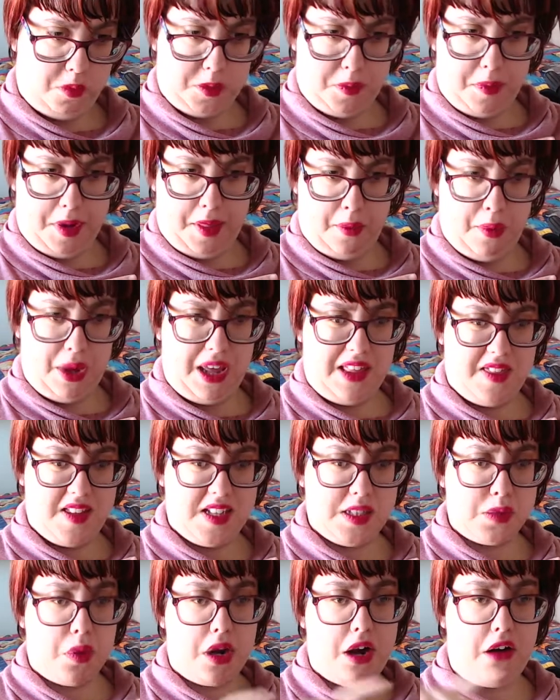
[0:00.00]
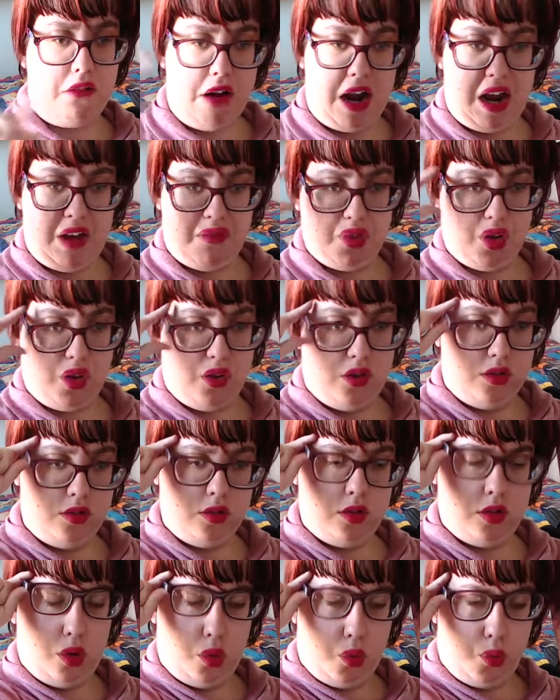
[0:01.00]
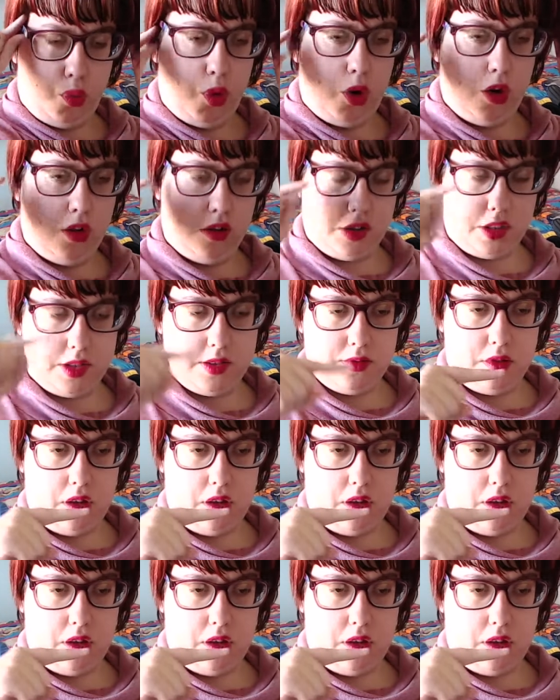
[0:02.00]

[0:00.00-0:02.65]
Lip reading: By the way, this one arrived on World